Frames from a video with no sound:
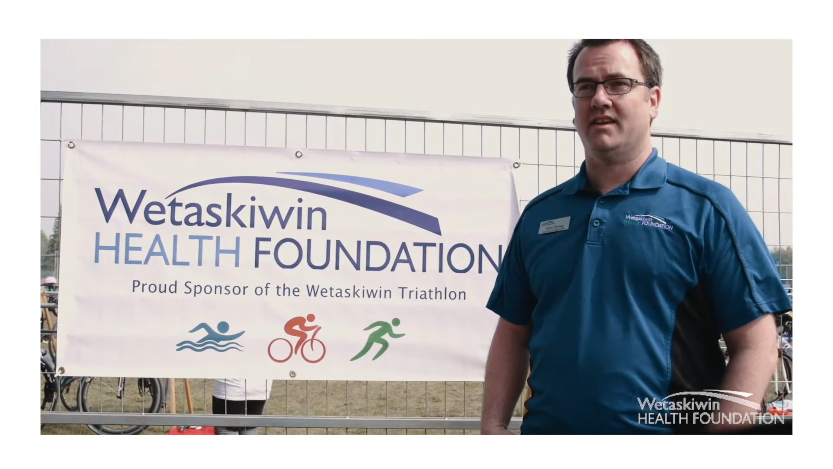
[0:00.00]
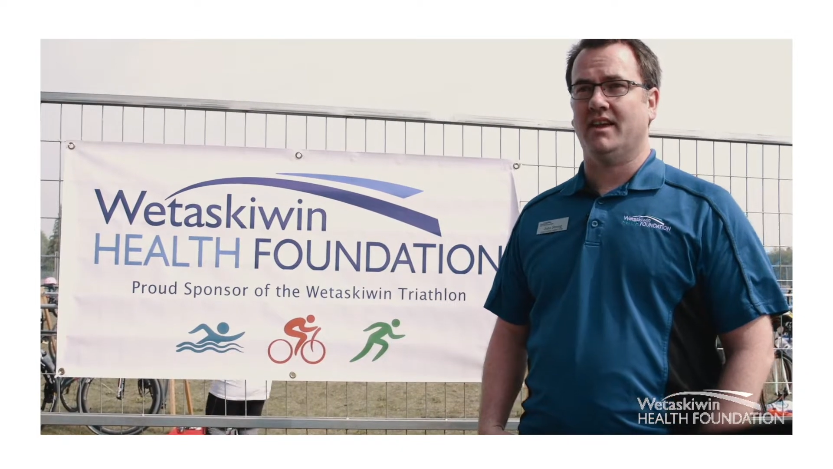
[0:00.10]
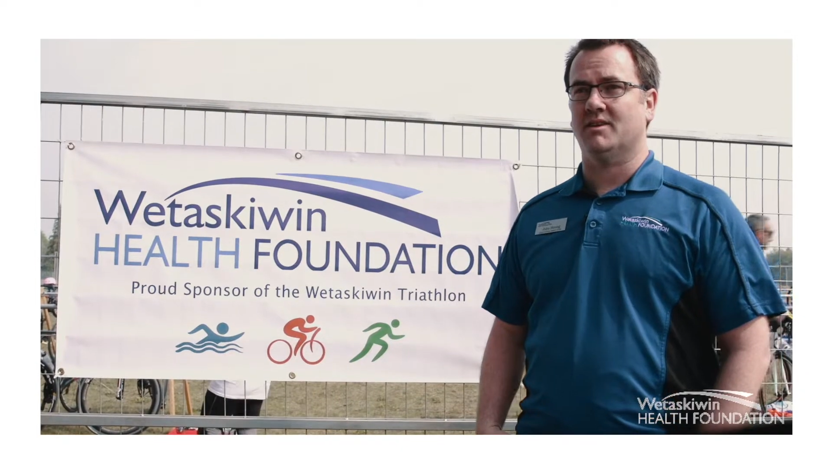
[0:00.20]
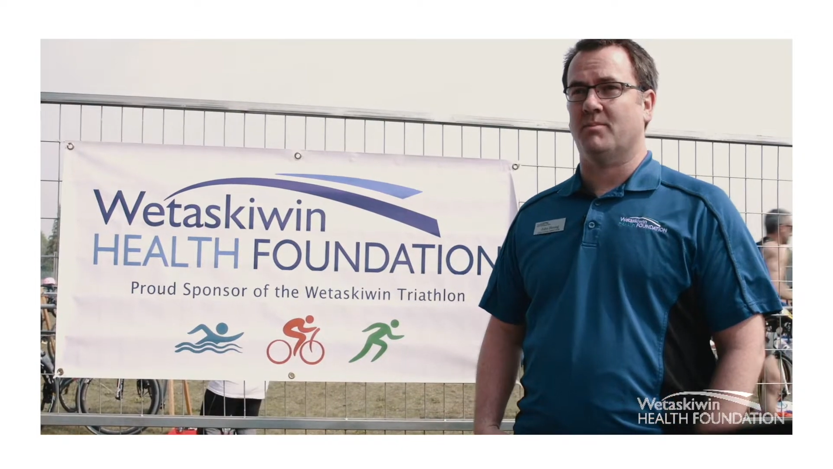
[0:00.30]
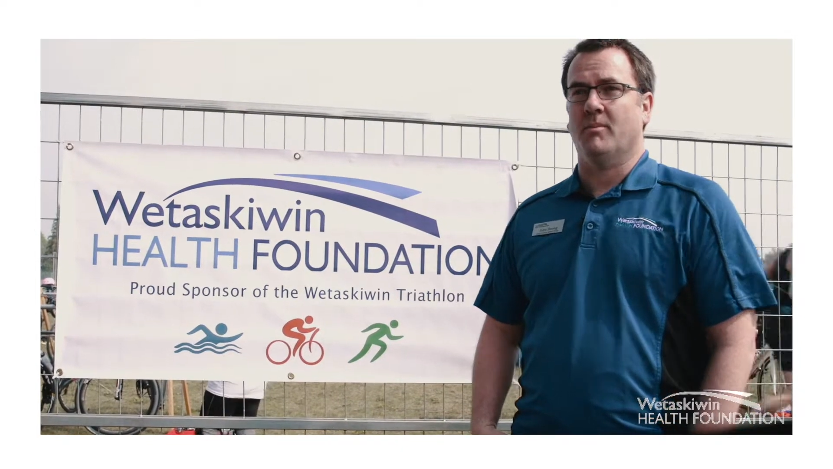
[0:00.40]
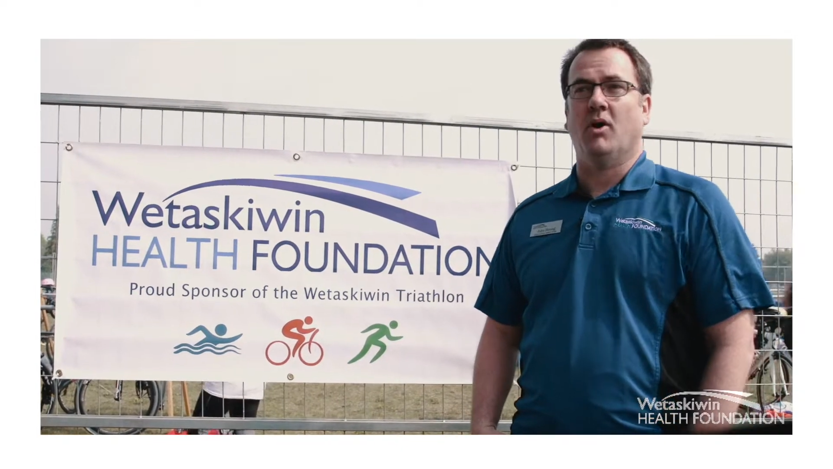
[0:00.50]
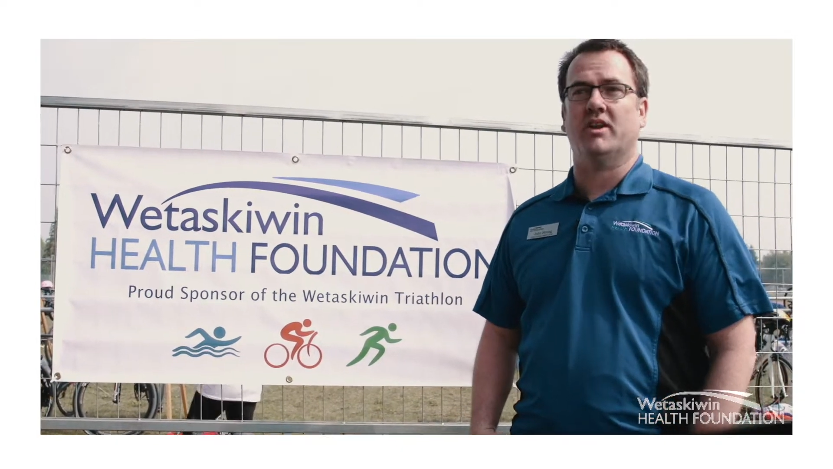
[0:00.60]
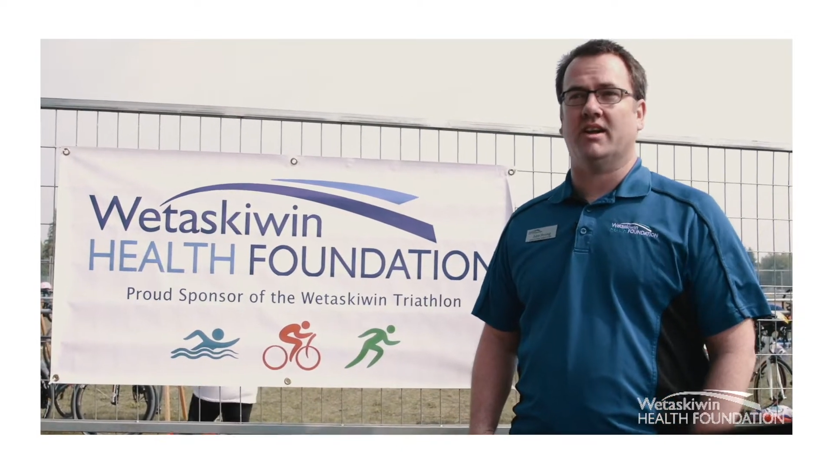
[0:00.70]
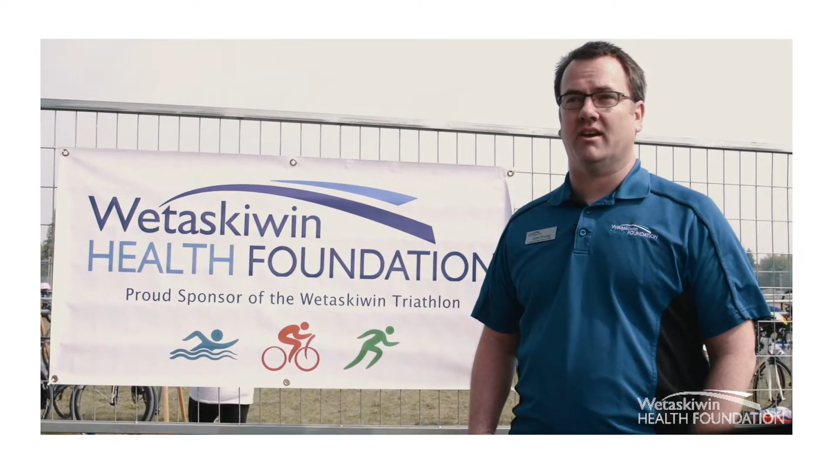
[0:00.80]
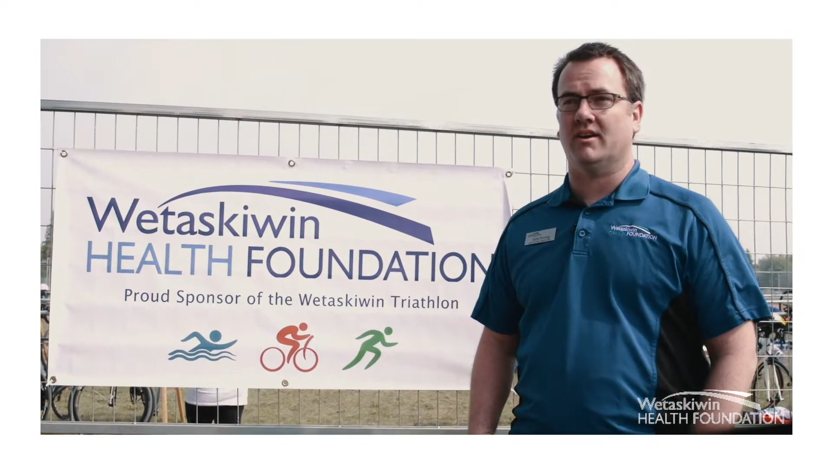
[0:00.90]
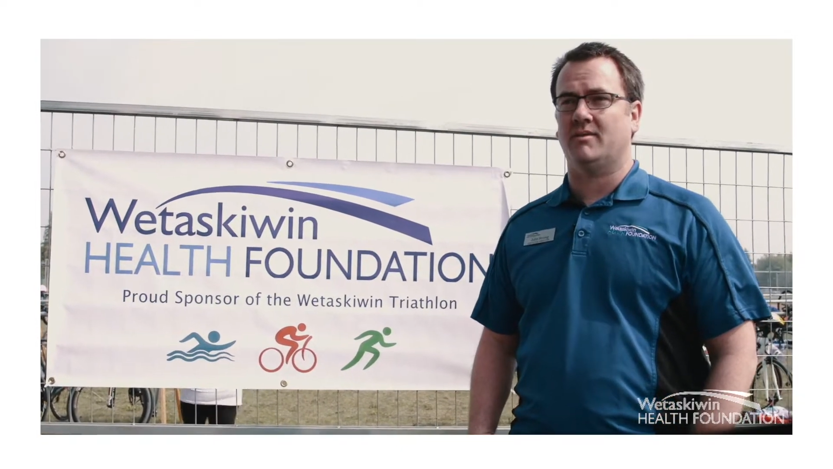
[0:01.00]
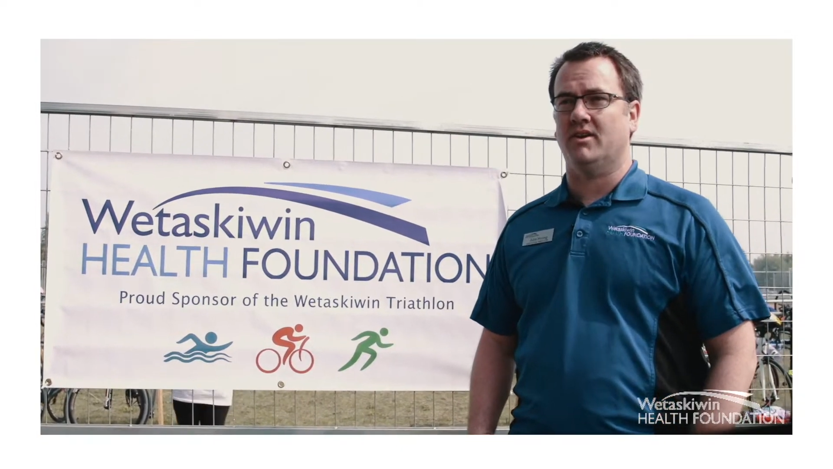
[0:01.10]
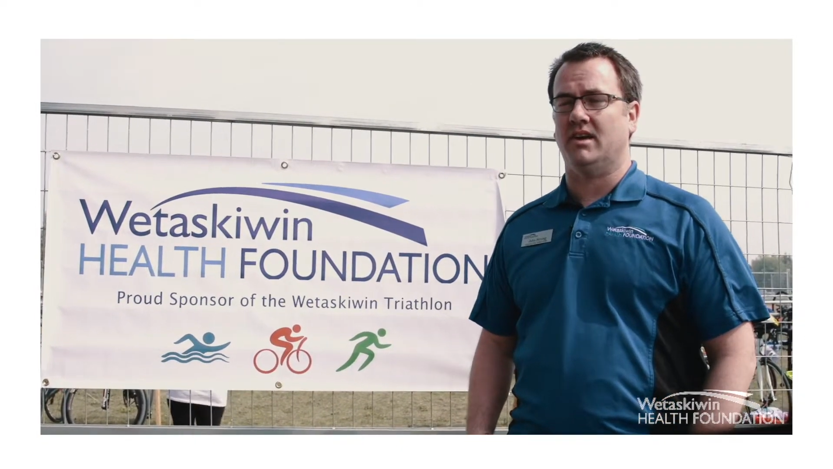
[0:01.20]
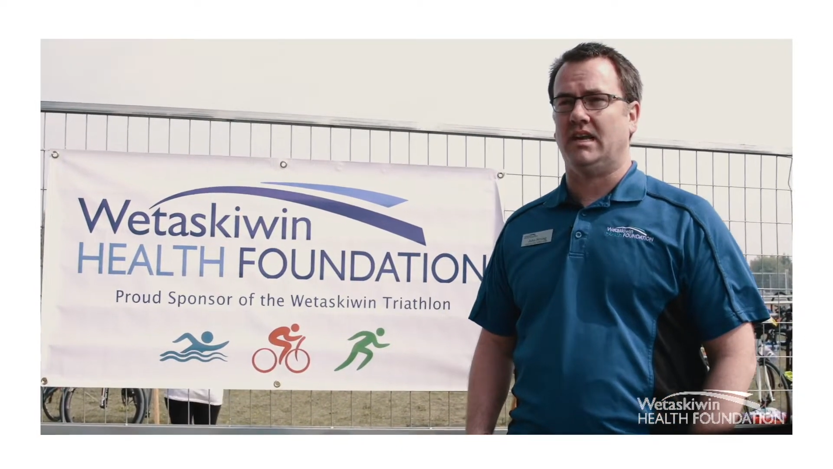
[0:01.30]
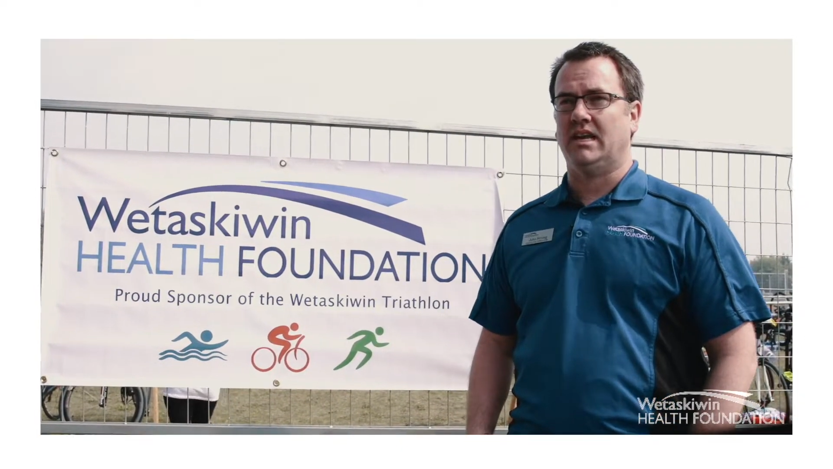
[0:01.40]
and to promote it in our community.